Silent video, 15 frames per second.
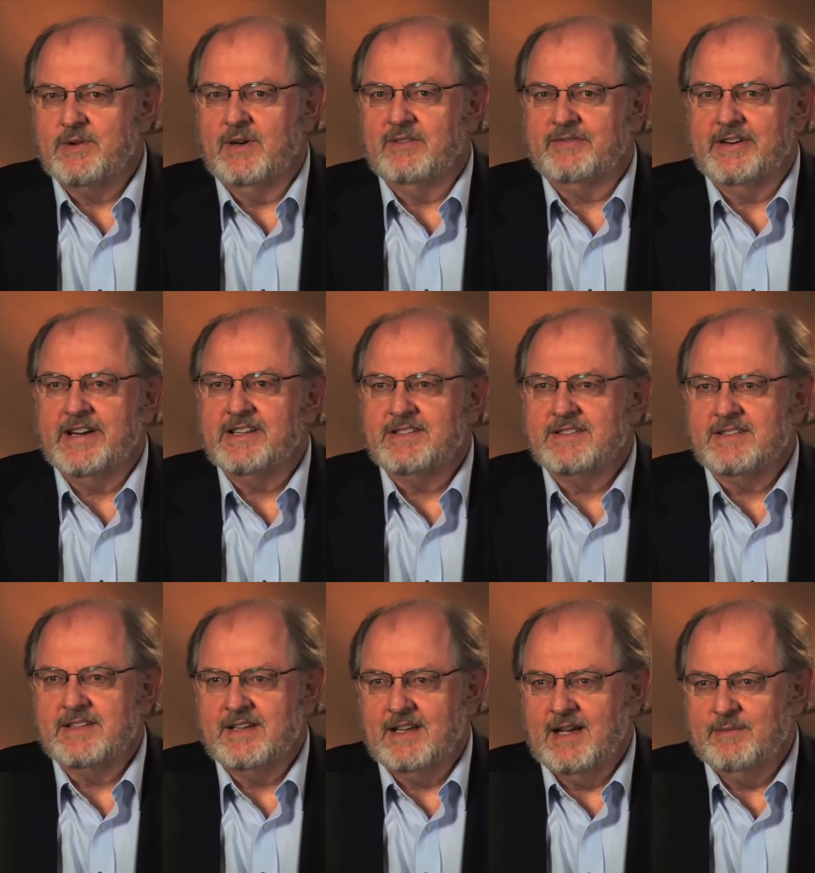Rolf
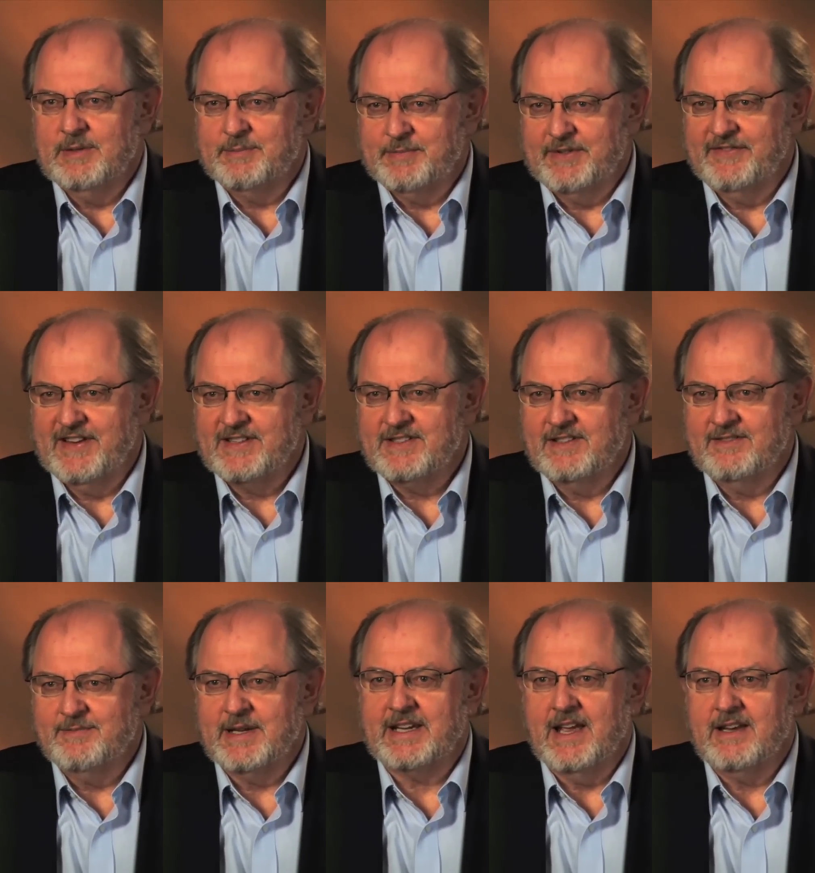Reitz. I'm a professor of
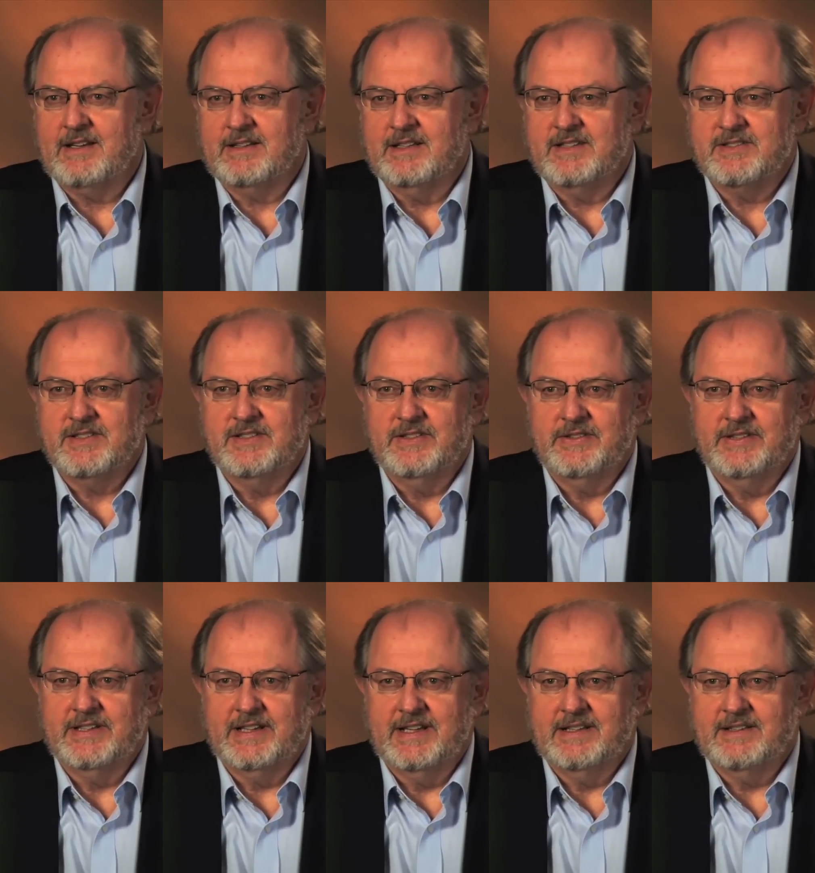mechanical engineering